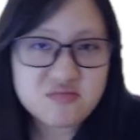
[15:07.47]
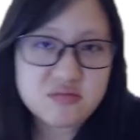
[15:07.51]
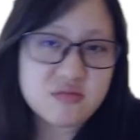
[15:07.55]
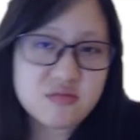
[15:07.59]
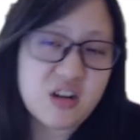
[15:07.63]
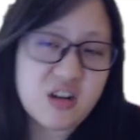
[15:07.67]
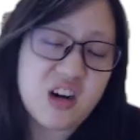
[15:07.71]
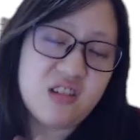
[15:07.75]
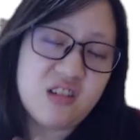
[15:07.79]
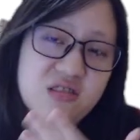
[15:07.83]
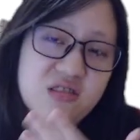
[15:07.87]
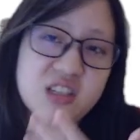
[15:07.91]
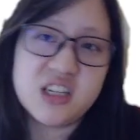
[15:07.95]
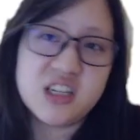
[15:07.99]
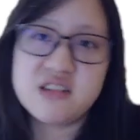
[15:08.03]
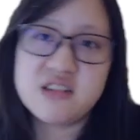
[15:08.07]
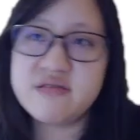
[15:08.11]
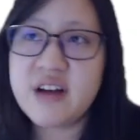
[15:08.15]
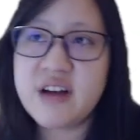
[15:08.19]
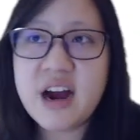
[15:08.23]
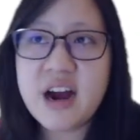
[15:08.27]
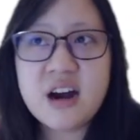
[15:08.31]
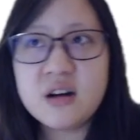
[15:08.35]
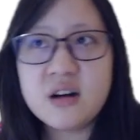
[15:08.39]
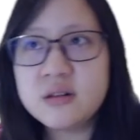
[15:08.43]
all year
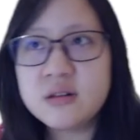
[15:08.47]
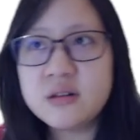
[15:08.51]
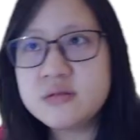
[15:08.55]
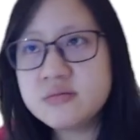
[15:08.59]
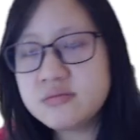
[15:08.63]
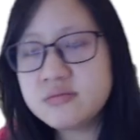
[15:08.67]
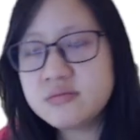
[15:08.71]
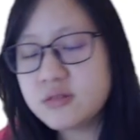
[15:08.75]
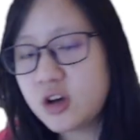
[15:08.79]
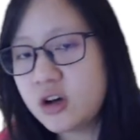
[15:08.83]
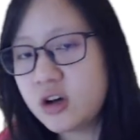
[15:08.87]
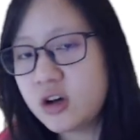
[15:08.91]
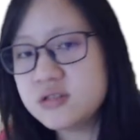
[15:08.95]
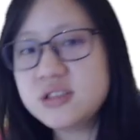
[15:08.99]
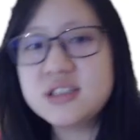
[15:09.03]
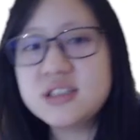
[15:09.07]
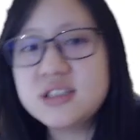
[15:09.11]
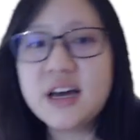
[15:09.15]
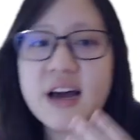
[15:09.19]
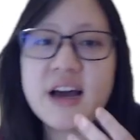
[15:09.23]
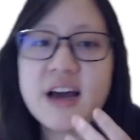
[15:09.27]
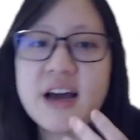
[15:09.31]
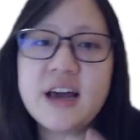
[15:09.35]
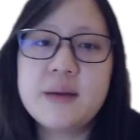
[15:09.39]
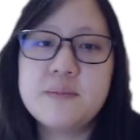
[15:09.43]
round, all the
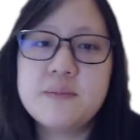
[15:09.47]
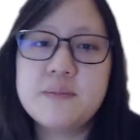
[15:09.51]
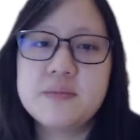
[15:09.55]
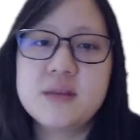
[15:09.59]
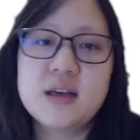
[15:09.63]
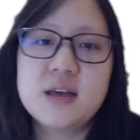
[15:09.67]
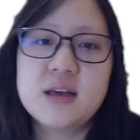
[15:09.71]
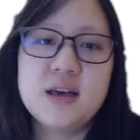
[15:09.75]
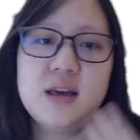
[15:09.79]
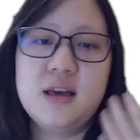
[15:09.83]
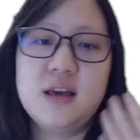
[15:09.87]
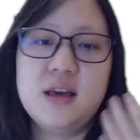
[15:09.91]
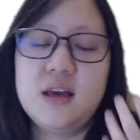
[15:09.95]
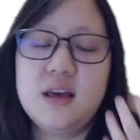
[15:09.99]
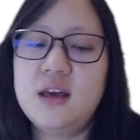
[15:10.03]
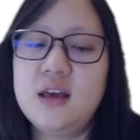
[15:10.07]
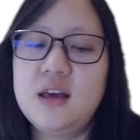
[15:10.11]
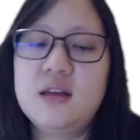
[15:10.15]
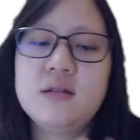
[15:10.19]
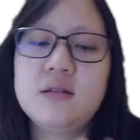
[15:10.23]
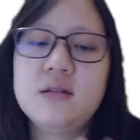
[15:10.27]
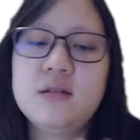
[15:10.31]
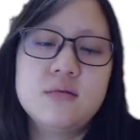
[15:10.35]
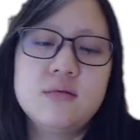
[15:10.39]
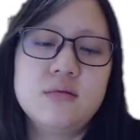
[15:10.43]
time
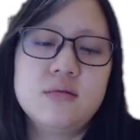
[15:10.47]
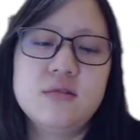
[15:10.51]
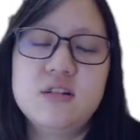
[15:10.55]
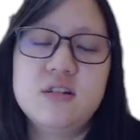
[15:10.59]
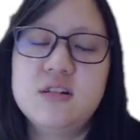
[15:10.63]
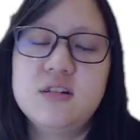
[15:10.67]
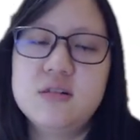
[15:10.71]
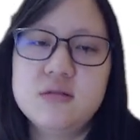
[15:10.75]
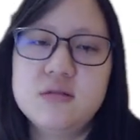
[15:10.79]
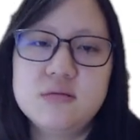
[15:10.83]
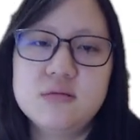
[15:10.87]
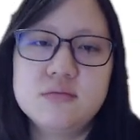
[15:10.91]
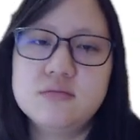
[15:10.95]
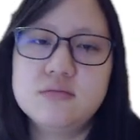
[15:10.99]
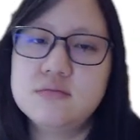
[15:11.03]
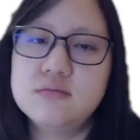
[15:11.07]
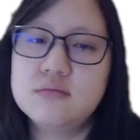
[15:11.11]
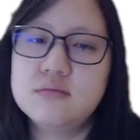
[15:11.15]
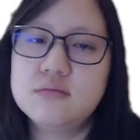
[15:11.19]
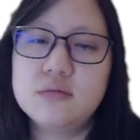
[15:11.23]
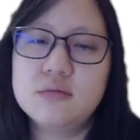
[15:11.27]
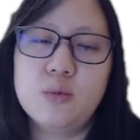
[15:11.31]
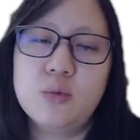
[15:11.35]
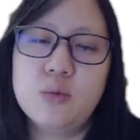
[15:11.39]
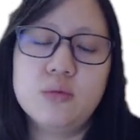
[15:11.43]
in
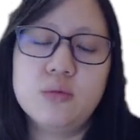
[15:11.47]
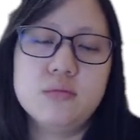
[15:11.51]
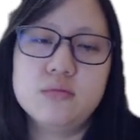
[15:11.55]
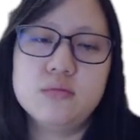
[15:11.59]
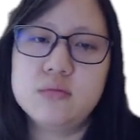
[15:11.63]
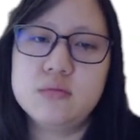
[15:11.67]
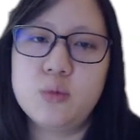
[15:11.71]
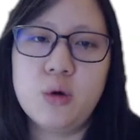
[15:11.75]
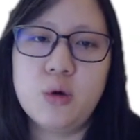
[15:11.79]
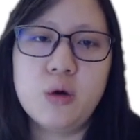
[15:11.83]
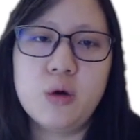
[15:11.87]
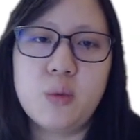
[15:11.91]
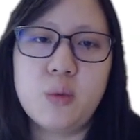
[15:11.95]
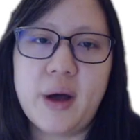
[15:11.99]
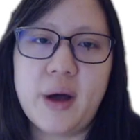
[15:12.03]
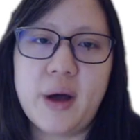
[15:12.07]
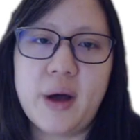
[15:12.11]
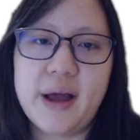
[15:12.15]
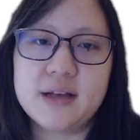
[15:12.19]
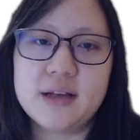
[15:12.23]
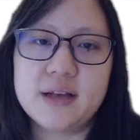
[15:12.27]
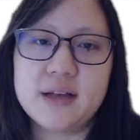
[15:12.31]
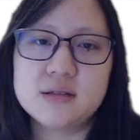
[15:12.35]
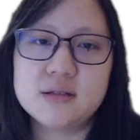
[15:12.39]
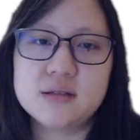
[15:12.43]
worldwide.
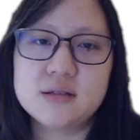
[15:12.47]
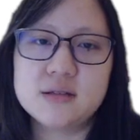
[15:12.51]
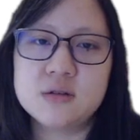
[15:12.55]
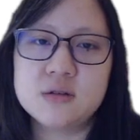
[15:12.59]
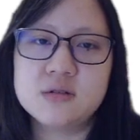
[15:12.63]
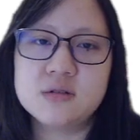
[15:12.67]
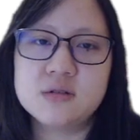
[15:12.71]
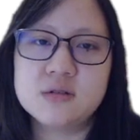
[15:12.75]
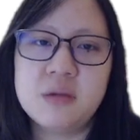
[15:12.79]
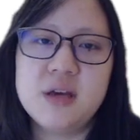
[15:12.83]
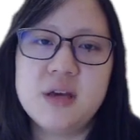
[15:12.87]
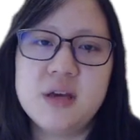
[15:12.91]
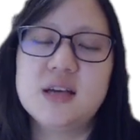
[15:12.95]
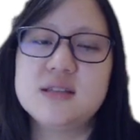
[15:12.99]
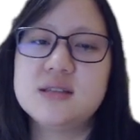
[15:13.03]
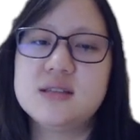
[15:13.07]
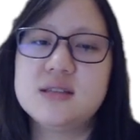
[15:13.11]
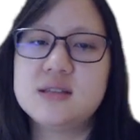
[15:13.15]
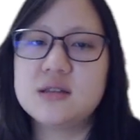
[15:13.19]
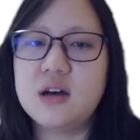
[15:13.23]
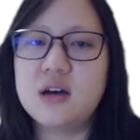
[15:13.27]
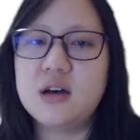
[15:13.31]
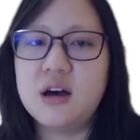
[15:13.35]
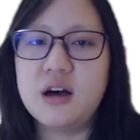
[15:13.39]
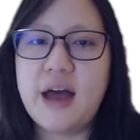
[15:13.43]
So it's maybe
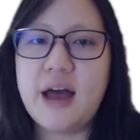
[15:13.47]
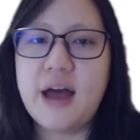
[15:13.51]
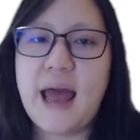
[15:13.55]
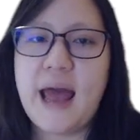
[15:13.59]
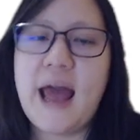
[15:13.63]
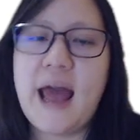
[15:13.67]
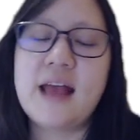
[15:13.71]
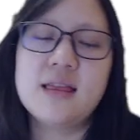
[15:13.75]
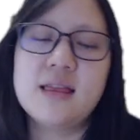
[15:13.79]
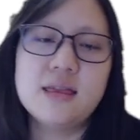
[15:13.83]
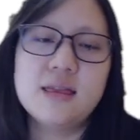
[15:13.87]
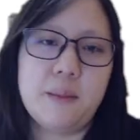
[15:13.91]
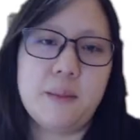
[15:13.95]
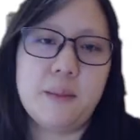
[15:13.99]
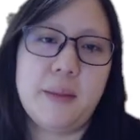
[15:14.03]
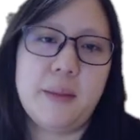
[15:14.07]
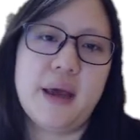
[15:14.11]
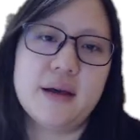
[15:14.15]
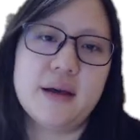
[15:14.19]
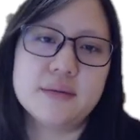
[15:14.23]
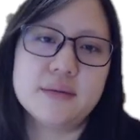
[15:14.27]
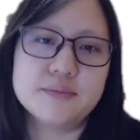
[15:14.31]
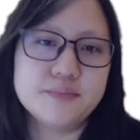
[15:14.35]
it's uh, endemic